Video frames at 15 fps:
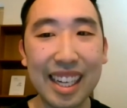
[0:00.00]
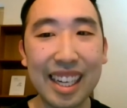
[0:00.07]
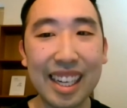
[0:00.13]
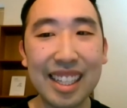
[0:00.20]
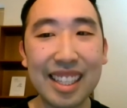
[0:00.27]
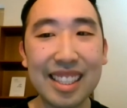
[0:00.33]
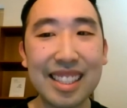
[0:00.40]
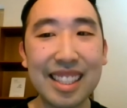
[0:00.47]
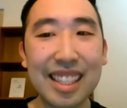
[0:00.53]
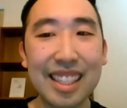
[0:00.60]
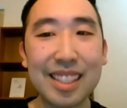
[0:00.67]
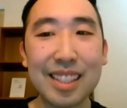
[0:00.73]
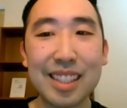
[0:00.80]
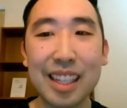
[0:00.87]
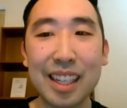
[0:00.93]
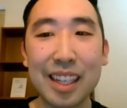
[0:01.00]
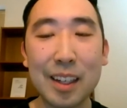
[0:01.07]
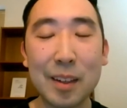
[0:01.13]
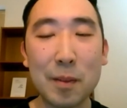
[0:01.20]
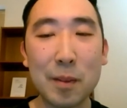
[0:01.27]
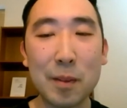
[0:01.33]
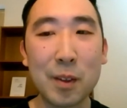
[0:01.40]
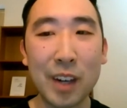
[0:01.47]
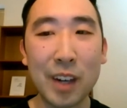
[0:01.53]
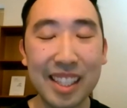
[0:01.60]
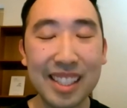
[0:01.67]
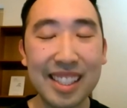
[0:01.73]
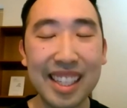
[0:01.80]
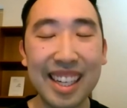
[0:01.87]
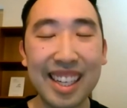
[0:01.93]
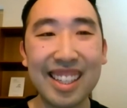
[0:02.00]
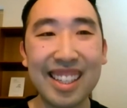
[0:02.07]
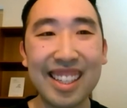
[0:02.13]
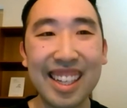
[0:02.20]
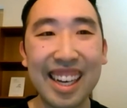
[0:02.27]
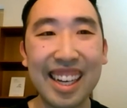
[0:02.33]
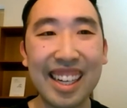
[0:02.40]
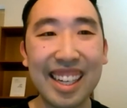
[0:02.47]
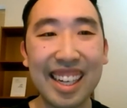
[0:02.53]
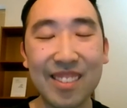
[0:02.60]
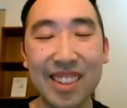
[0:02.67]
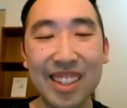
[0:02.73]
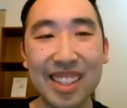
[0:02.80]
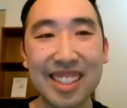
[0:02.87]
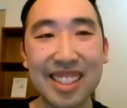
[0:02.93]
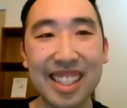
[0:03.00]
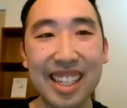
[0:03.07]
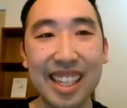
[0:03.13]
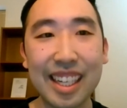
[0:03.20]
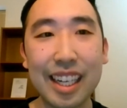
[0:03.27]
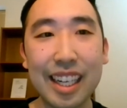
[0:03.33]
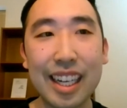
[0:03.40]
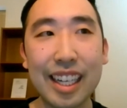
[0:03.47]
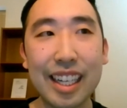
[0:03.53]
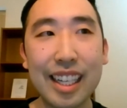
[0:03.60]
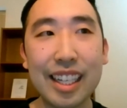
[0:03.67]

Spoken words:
And it's quite a tale, I want to say.